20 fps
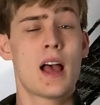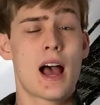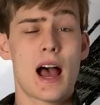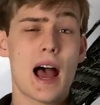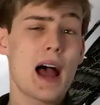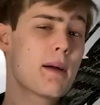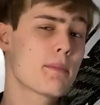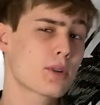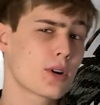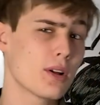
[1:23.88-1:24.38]

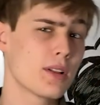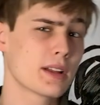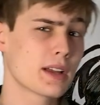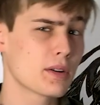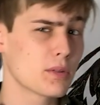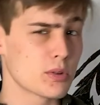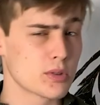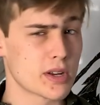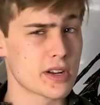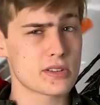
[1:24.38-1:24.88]
I'm calling
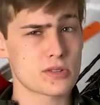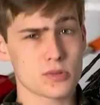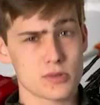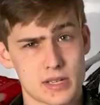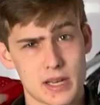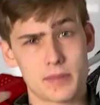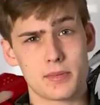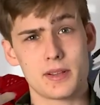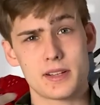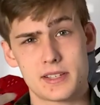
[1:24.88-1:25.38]
it rotational
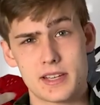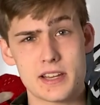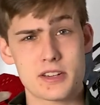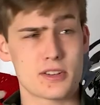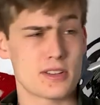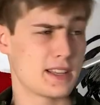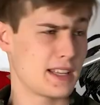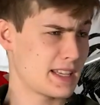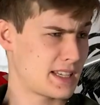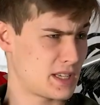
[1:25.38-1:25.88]

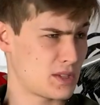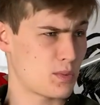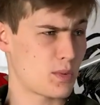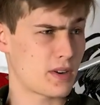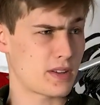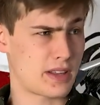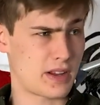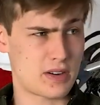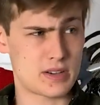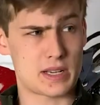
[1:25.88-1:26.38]
stabilization. This is
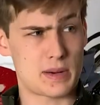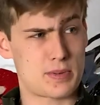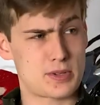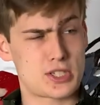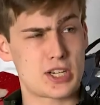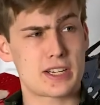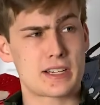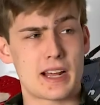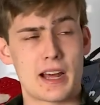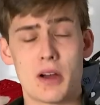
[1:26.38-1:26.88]
where there's a
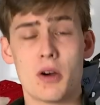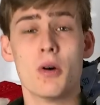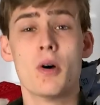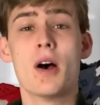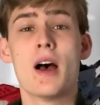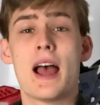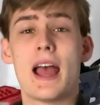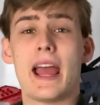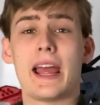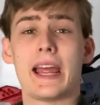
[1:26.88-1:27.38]
projectile,
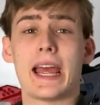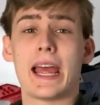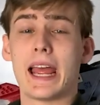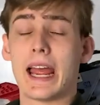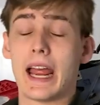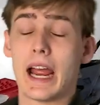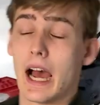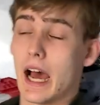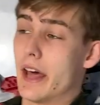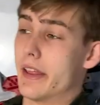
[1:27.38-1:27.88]

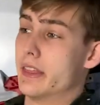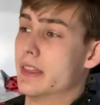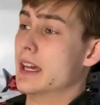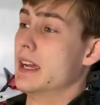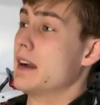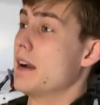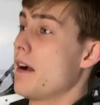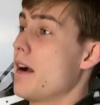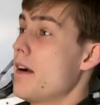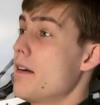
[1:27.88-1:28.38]
aka a
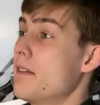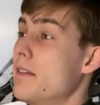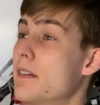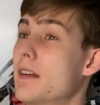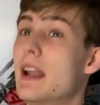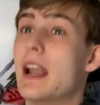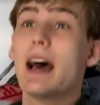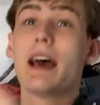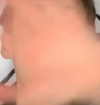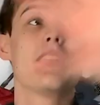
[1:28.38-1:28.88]
thing
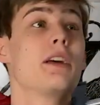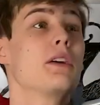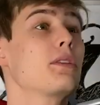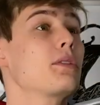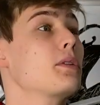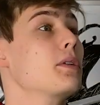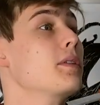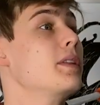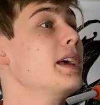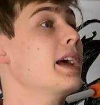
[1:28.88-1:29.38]
flying
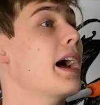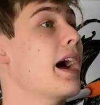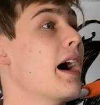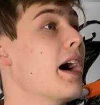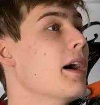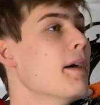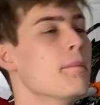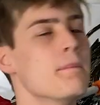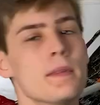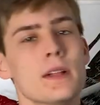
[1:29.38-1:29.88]
through the
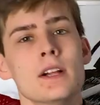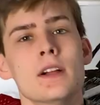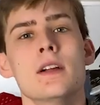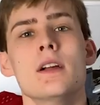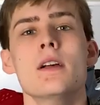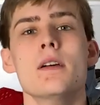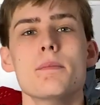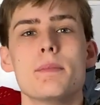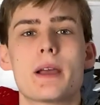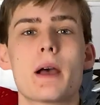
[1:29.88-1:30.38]
air,
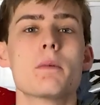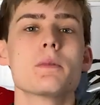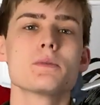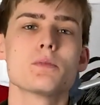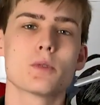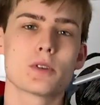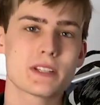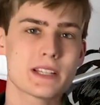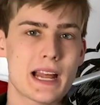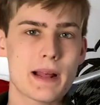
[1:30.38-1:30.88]
becomes
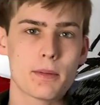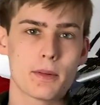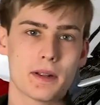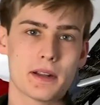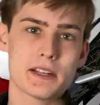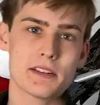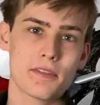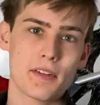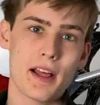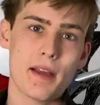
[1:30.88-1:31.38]
more stable
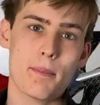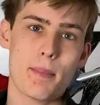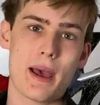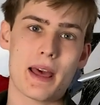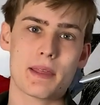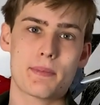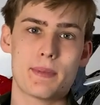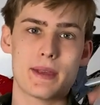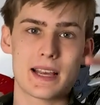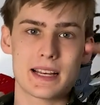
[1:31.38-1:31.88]
in its flight
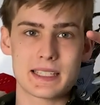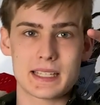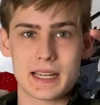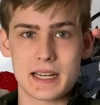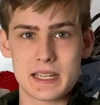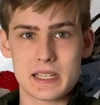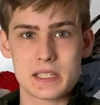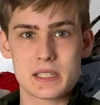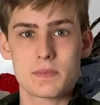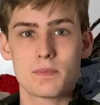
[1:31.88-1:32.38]
path because it
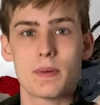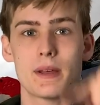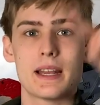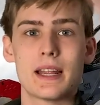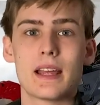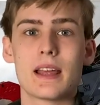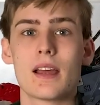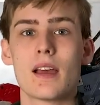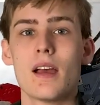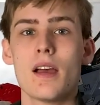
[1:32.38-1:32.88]
is
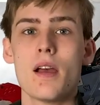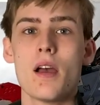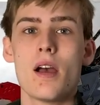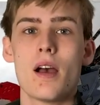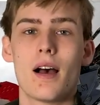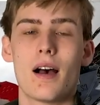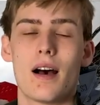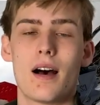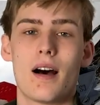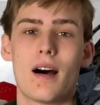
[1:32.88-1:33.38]
spinning
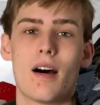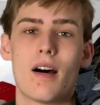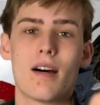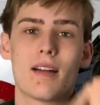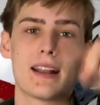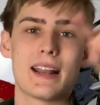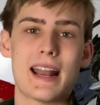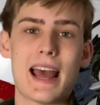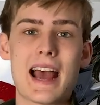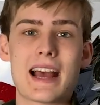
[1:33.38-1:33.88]

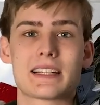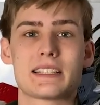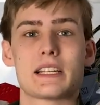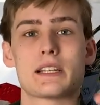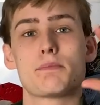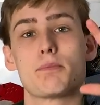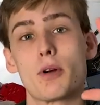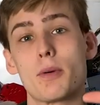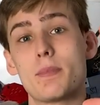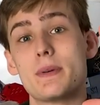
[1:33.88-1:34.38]
on an
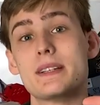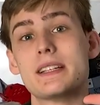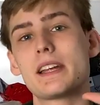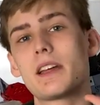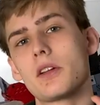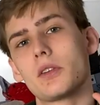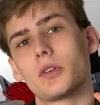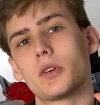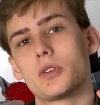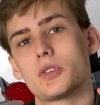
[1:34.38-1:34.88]
axis
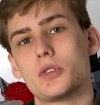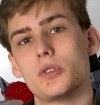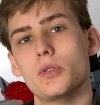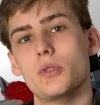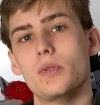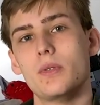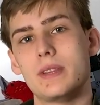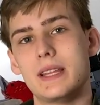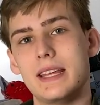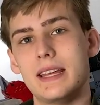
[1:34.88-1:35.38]
perpendicular
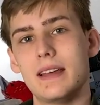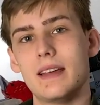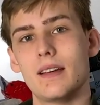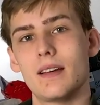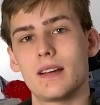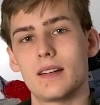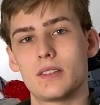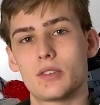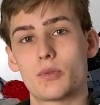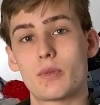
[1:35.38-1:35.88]
to
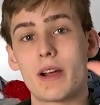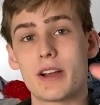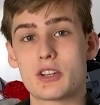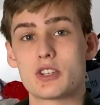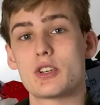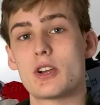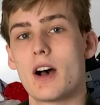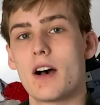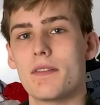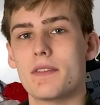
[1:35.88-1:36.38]
the
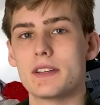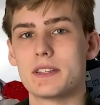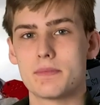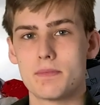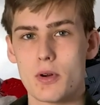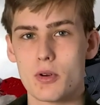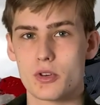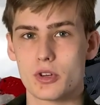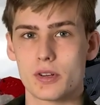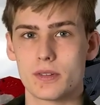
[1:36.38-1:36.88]
direction of its
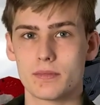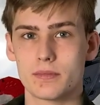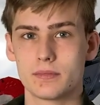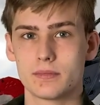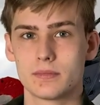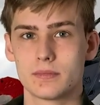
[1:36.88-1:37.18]
motion.